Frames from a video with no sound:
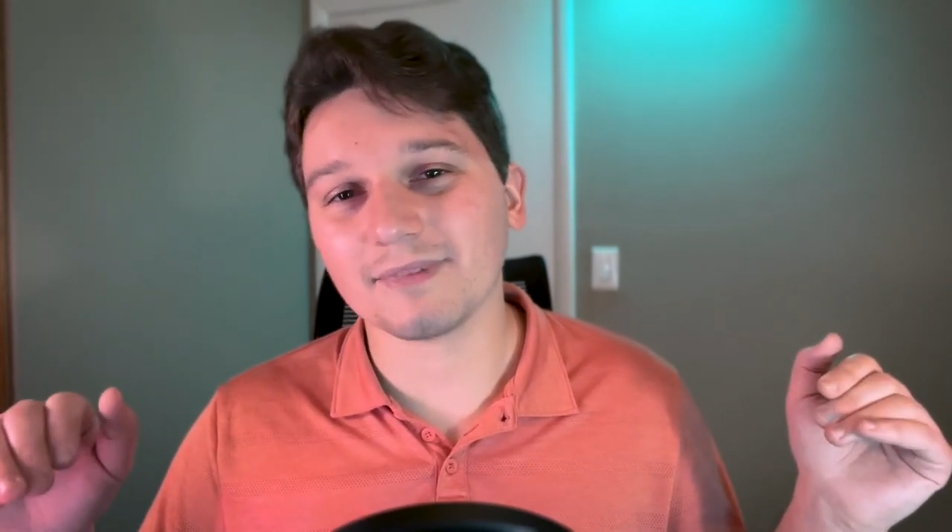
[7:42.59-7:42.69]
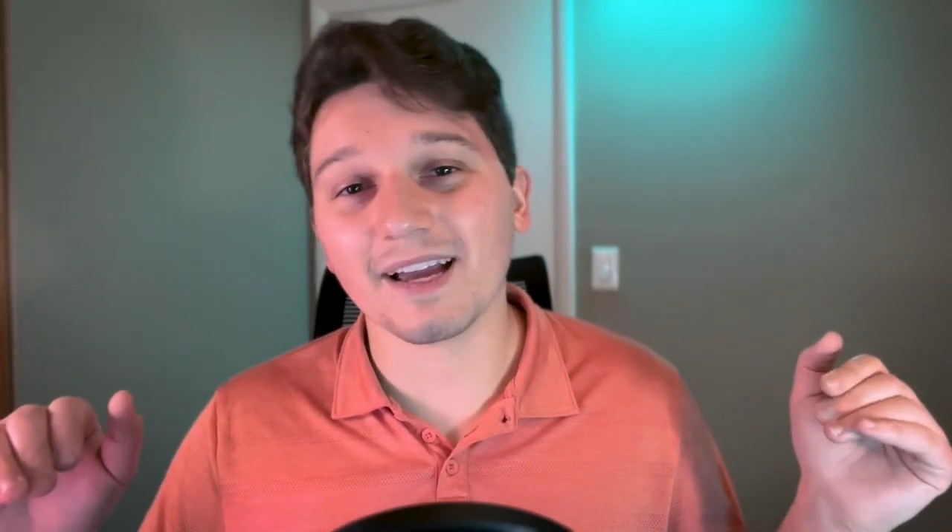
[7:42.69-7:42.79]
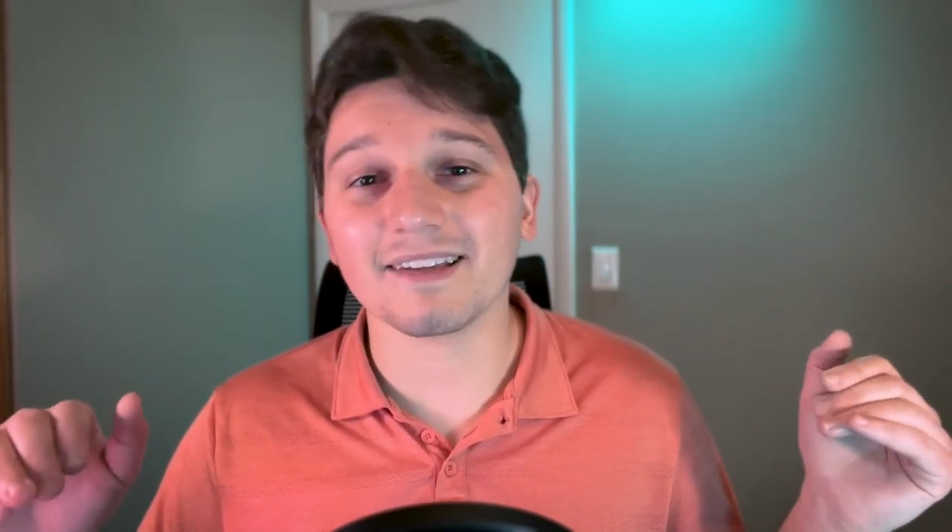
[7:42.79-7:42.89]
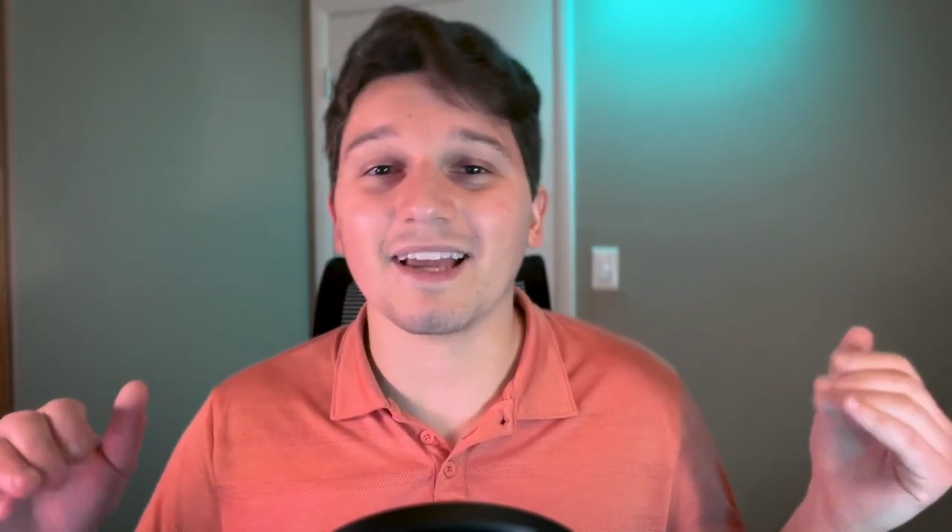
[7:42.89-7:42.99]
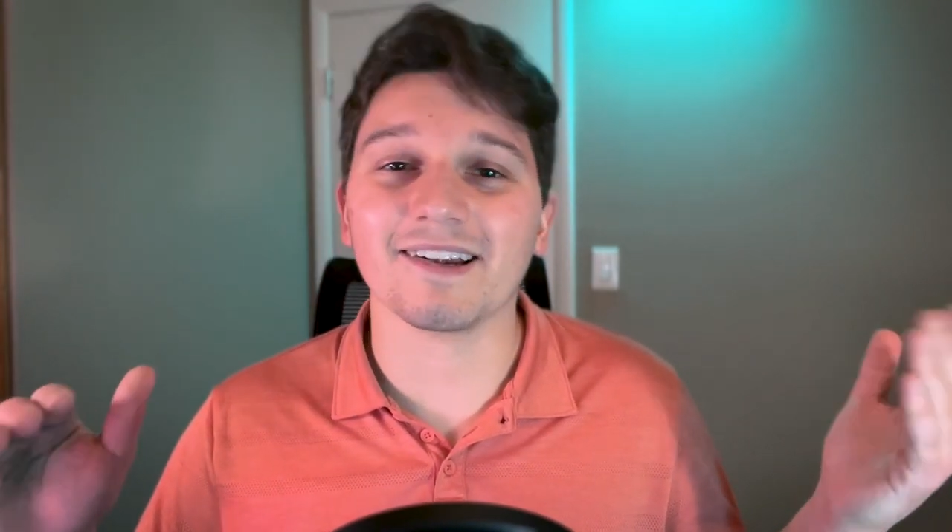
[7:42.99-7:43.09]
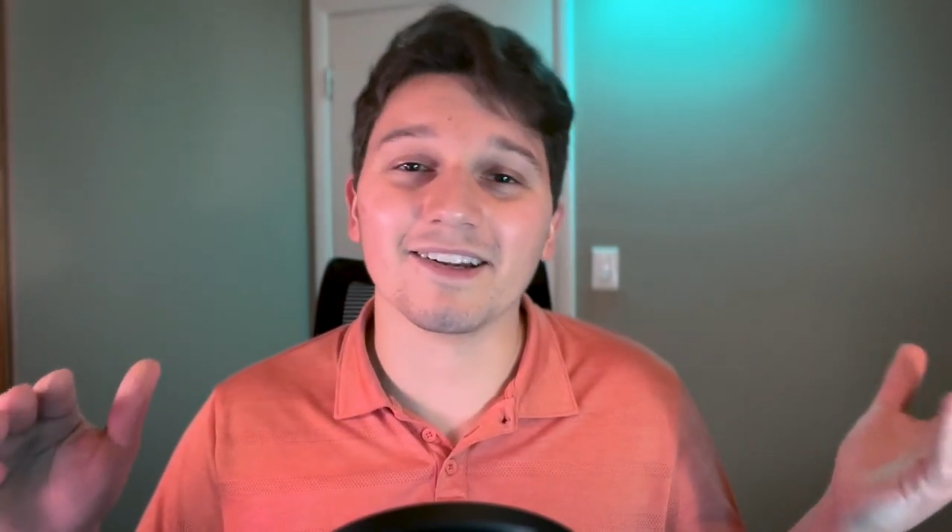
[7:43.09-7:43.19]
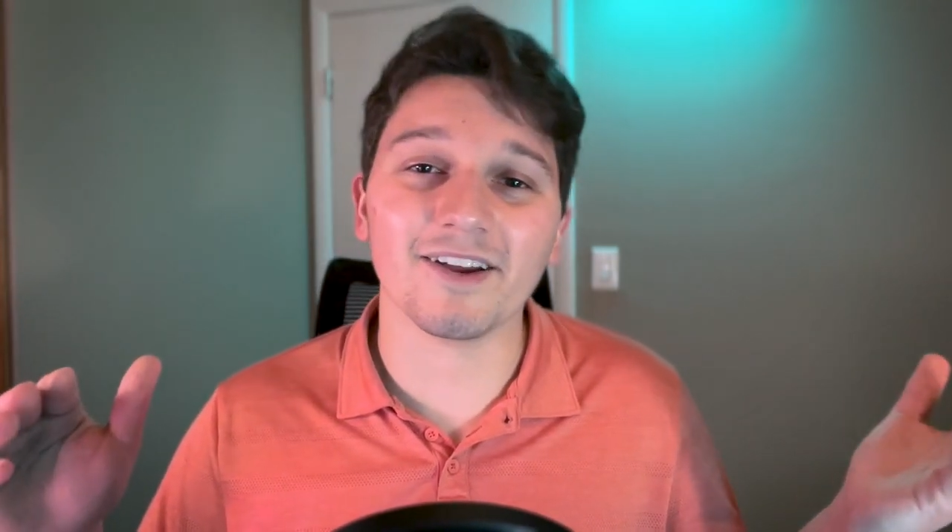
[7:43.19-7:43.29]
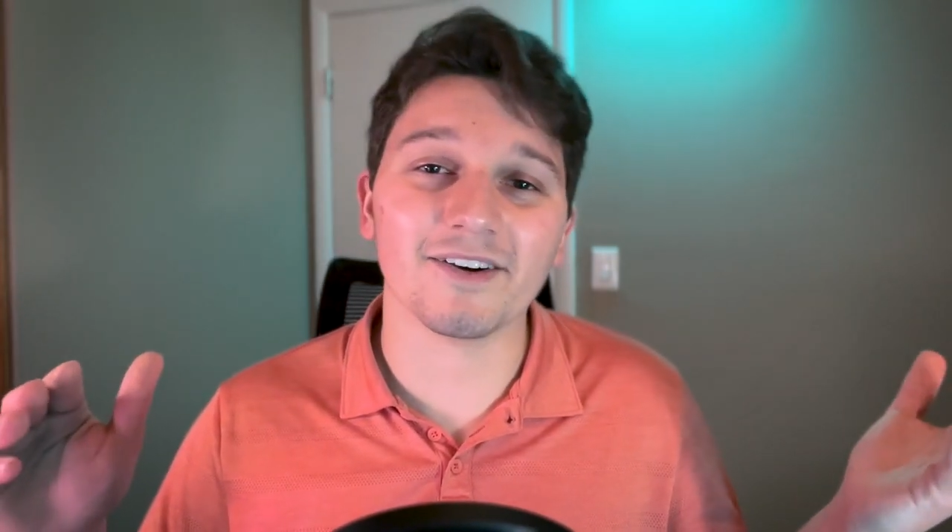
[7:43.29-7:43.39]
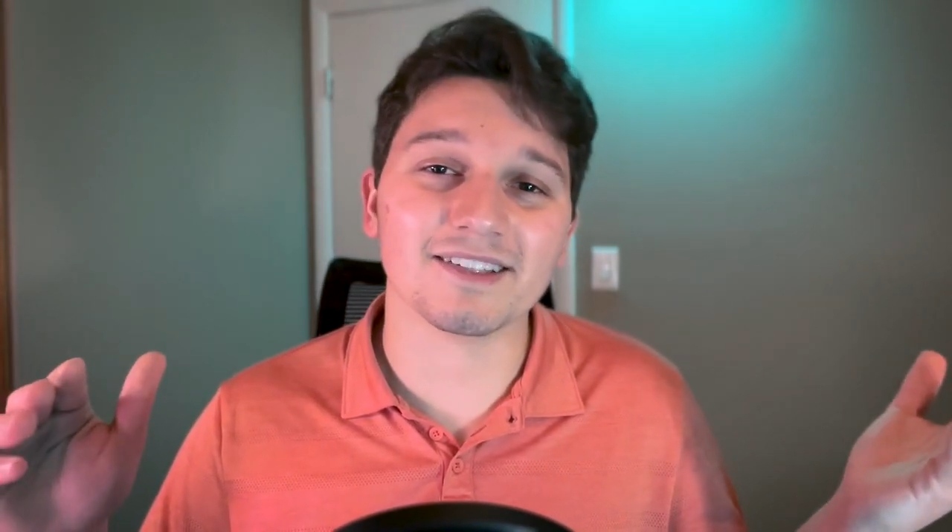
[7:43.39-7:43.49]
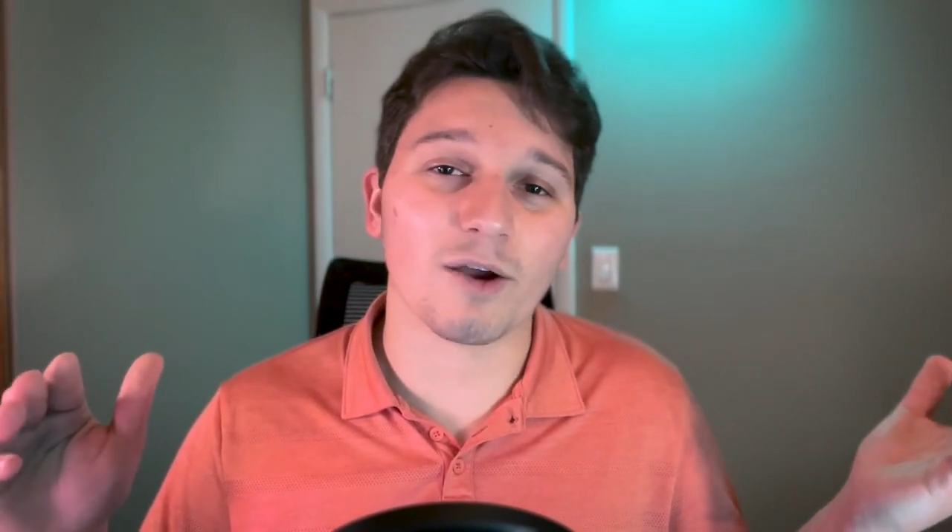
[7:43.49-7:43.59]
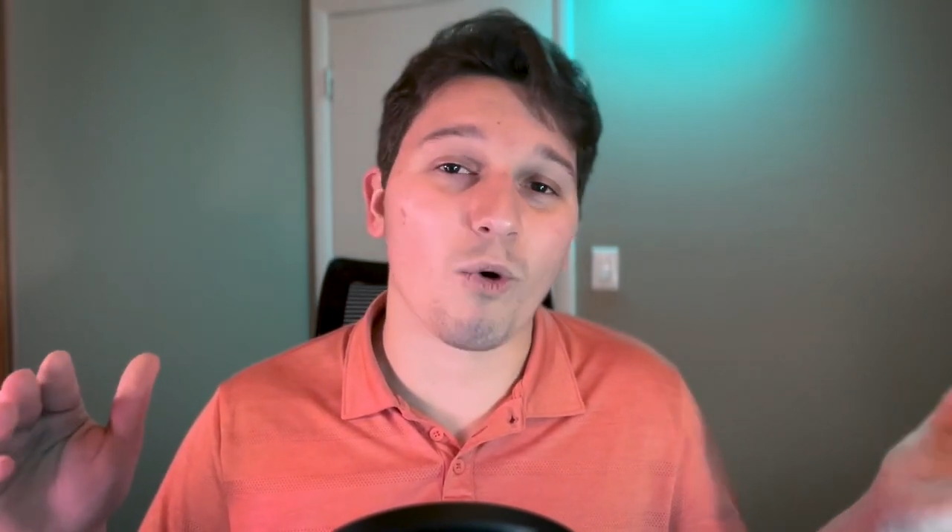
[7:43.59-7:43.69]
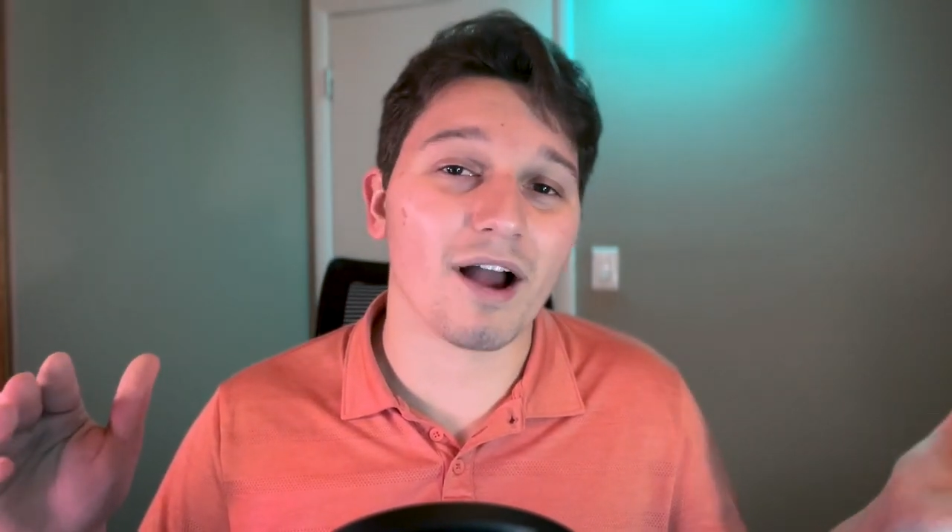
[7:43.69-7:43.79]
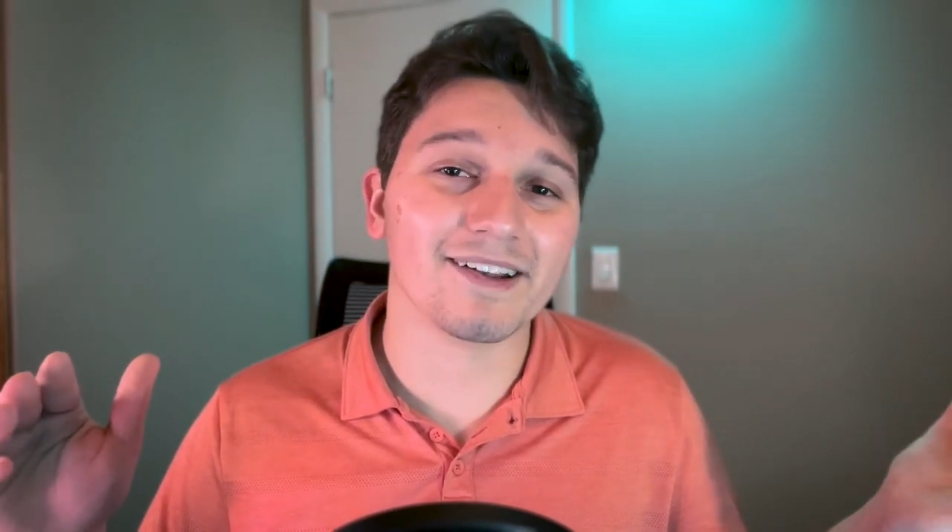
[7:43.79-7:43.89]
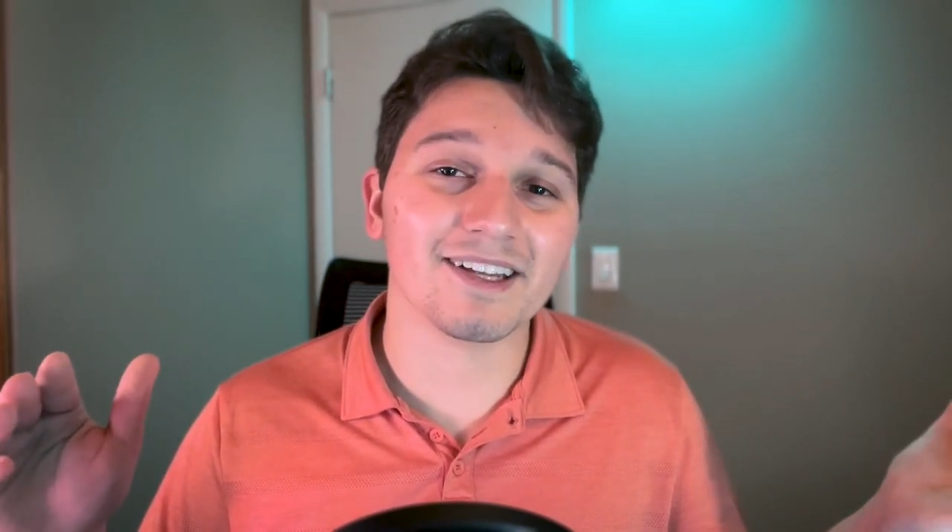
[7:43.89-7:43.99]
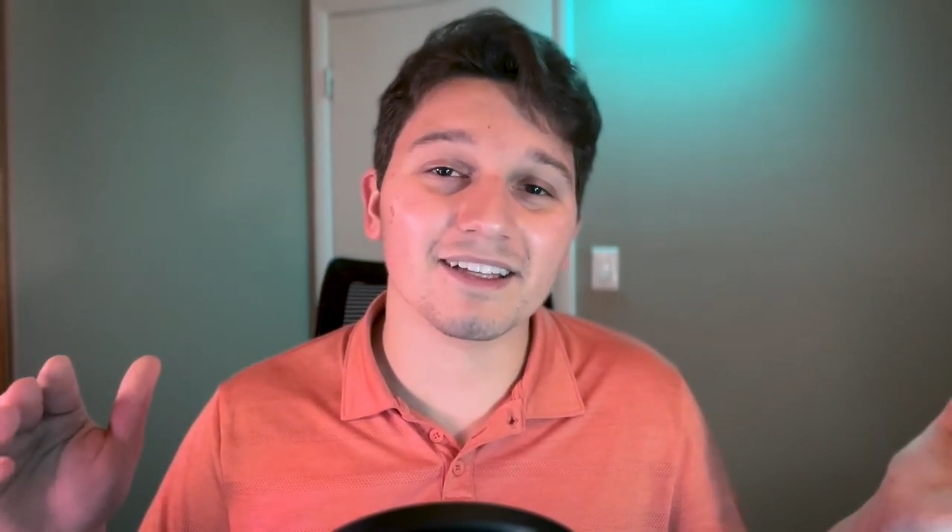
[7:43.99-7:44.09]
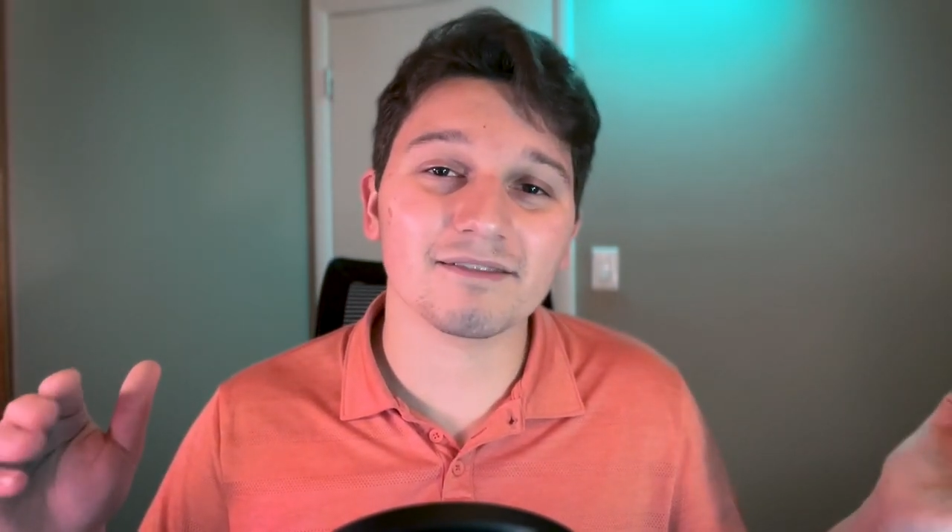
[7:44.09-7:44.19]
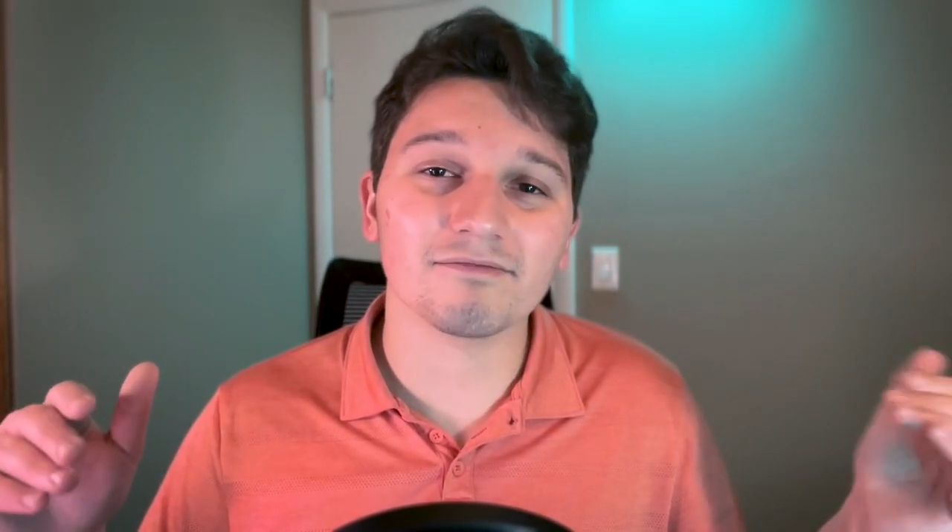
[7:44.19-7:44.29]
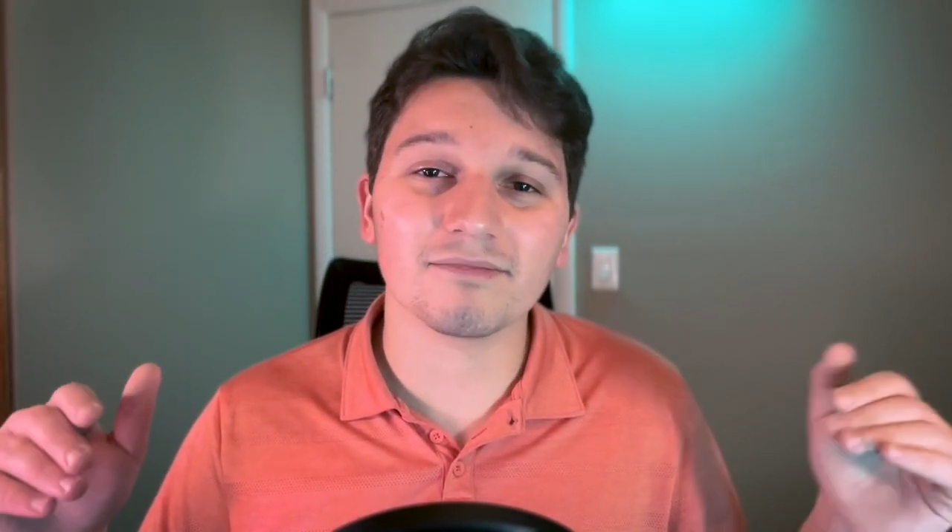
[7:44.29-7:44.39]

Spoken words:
I guess I should know because I watched it.